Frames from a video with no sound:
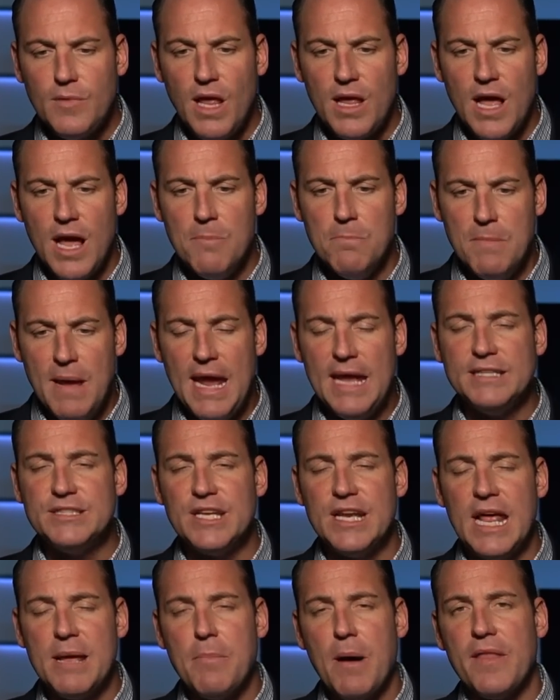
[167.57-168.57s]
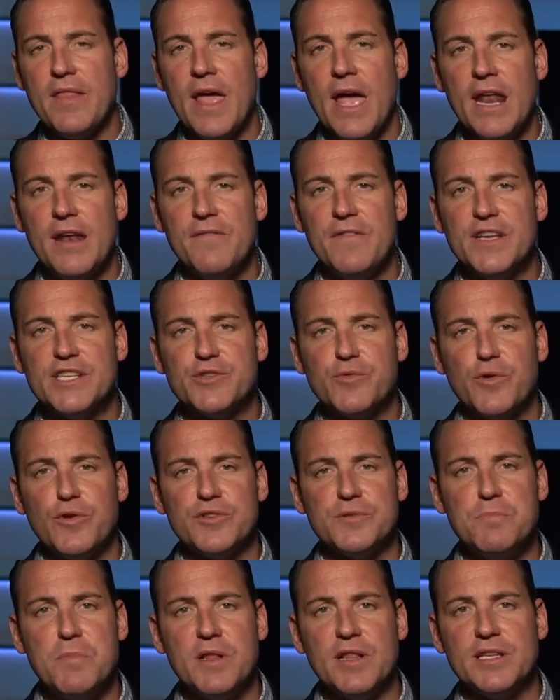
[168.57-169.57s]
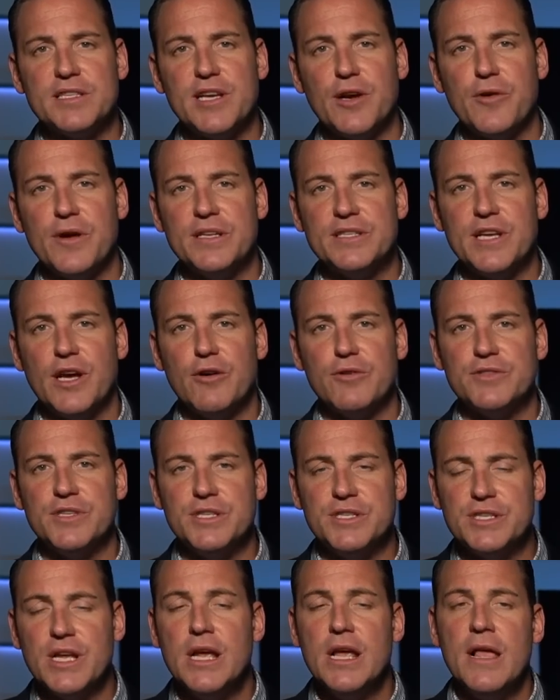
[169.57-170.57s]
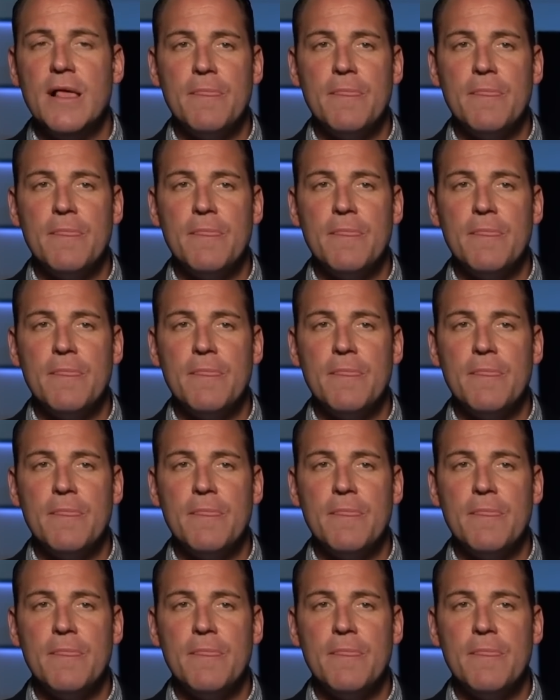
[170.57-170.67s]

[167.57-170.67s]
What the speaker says: made today by the head of Israel's military intelligence.